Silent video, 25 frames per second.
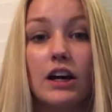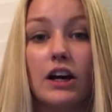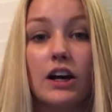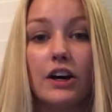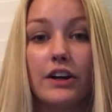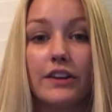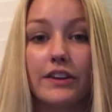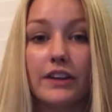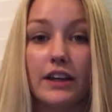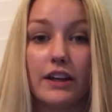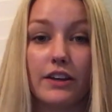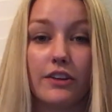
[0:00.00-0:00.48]

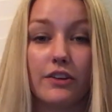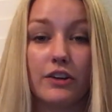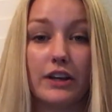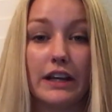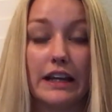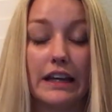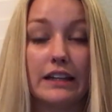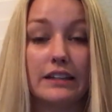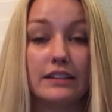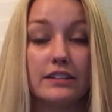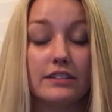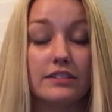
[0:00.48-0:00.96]
on the other
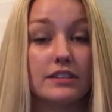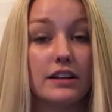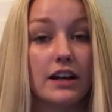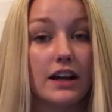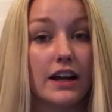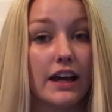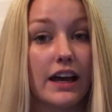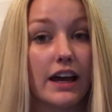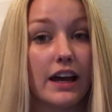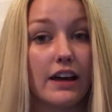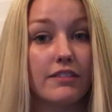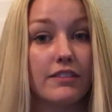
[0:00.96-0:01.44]
hand, does
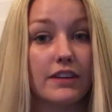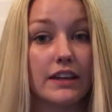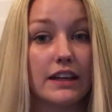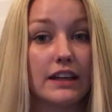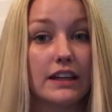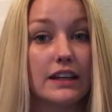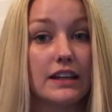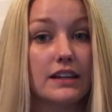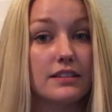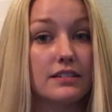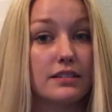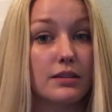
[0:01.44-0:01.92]
not have
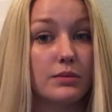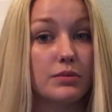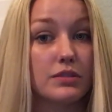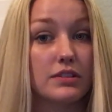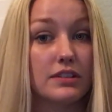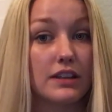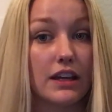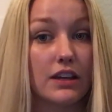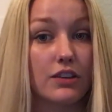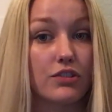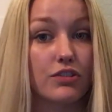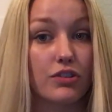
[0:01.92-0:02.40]
any
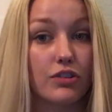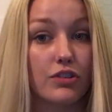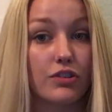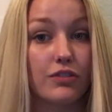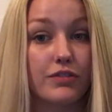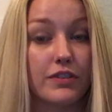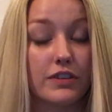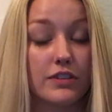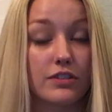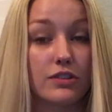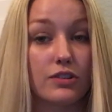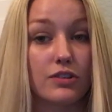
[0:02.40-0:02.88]
substantial
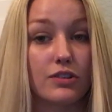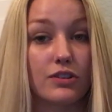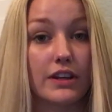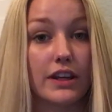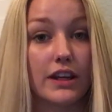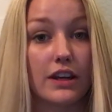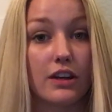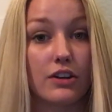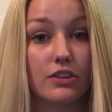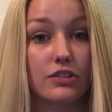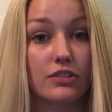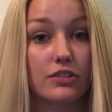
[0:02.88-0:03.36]
physical
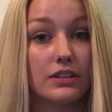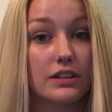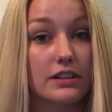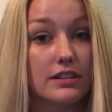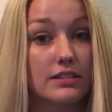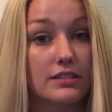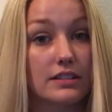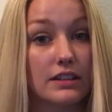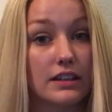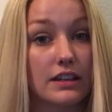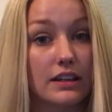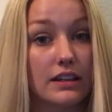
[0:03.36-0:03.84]

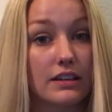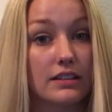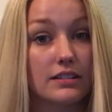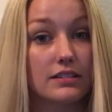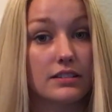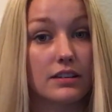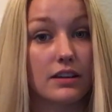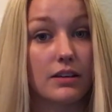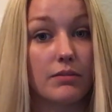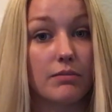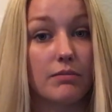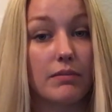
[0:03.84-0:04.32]

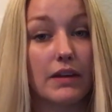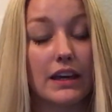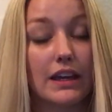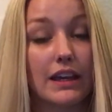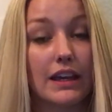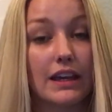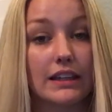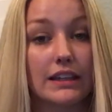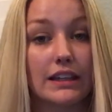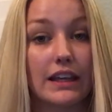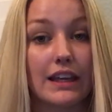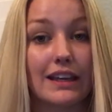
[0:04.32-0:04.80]
characteristics,
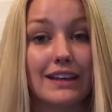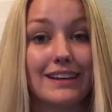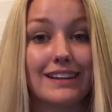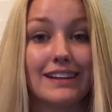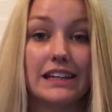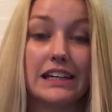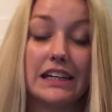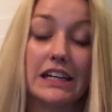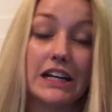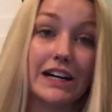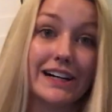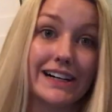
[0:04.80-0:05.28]
making it
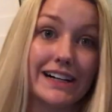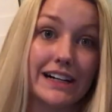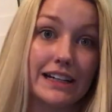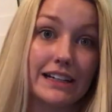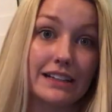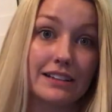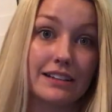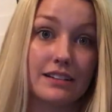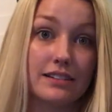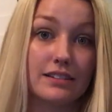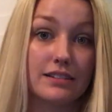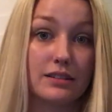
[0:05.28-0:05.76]
not
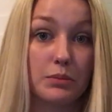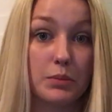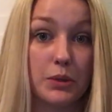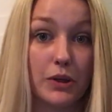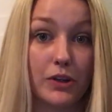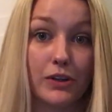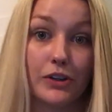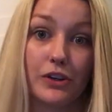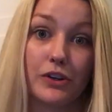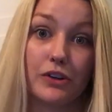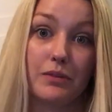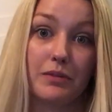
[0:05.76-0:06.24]

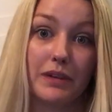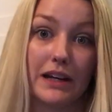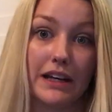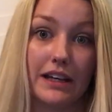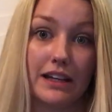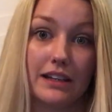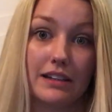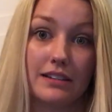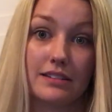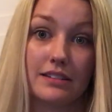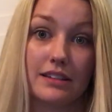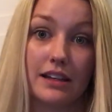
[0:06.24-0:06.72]
superior to my
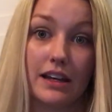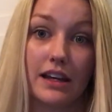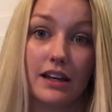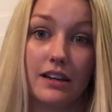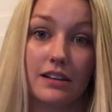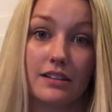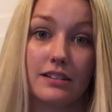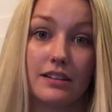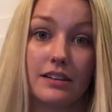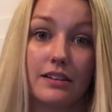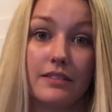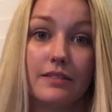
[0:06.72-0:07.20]

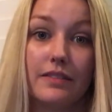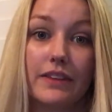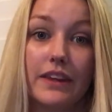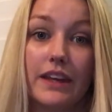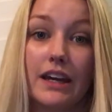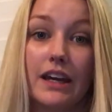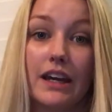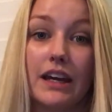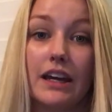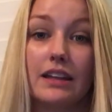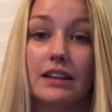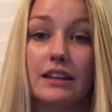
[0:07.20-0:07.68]
insect.
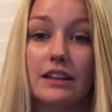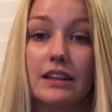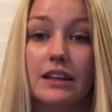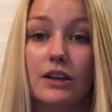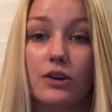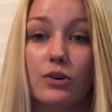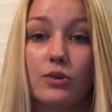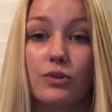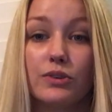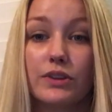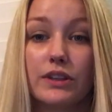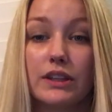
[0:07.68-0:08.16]
And it
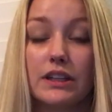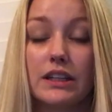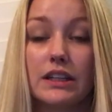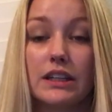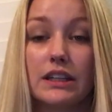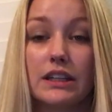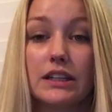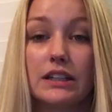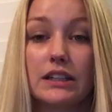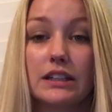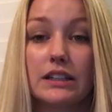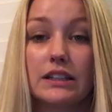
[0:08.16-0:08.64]

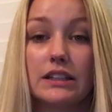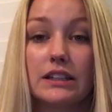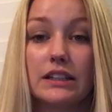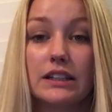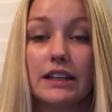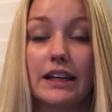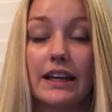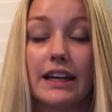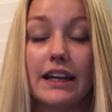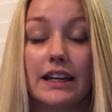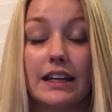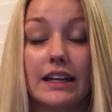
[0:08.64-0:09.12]

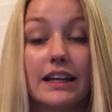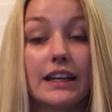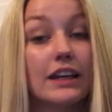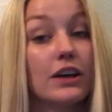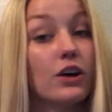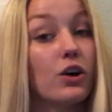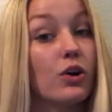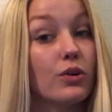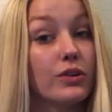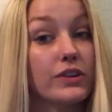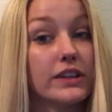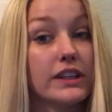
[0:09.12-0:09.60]

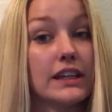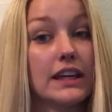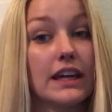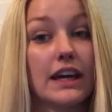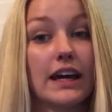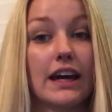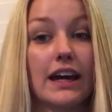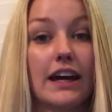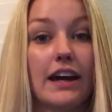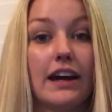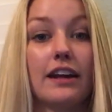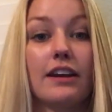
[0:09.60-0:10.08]
only
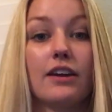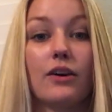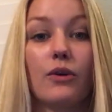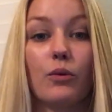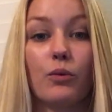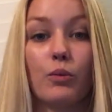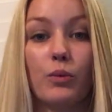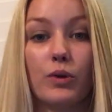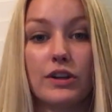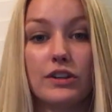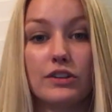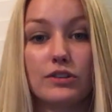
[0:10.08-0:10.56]
had
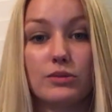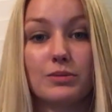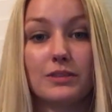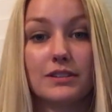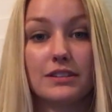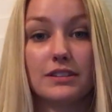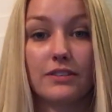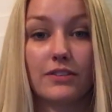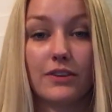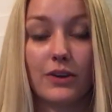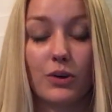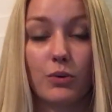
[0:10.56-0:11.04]
one
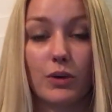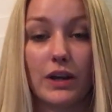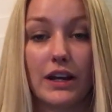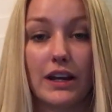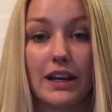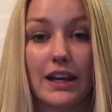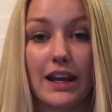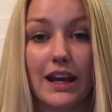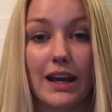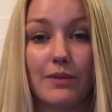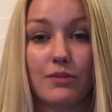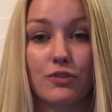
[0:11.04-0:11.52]
specific way
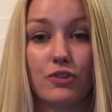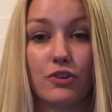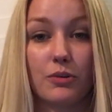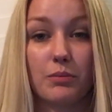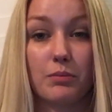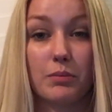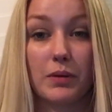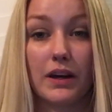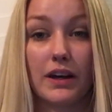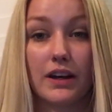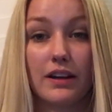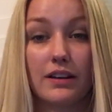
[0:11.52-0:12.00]
to capture
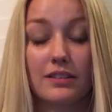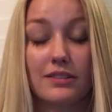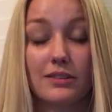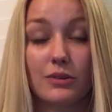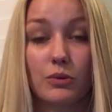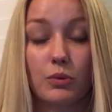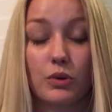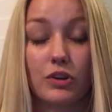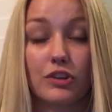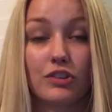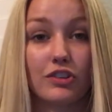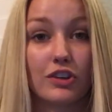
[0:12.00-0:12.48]
bugs,
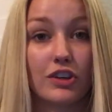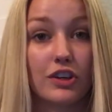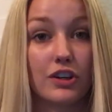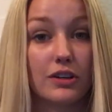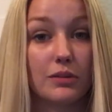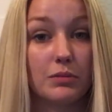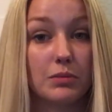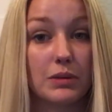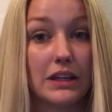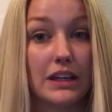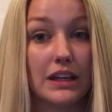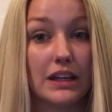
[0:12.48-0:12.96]
which
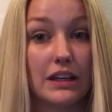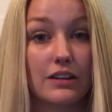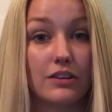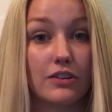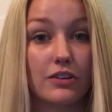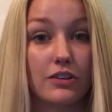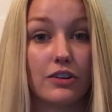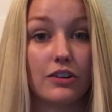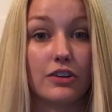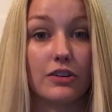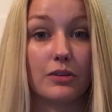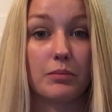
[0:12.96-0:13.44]
could be
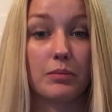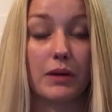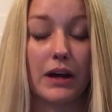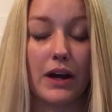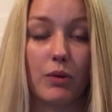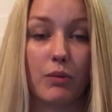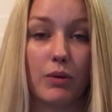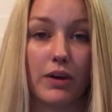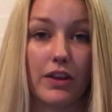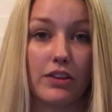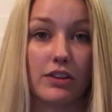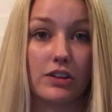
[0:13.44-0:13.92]
hindered
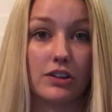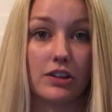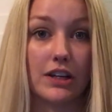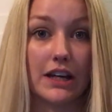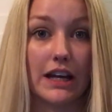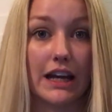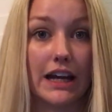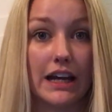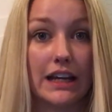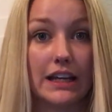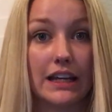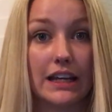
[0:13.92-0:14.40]
by weather
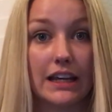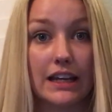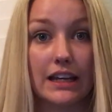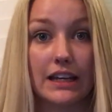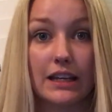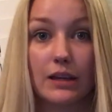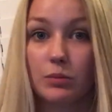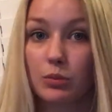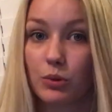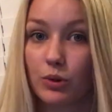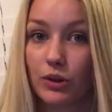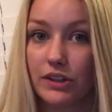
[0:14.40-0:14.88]
at
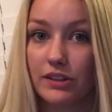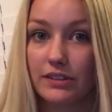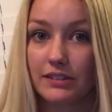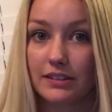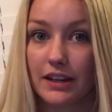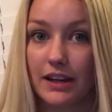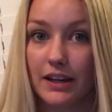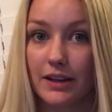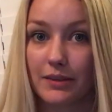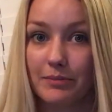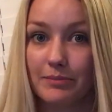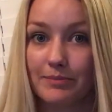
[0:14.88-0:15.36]
any point in
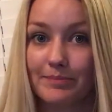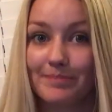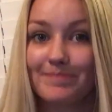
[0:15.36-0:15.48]
time.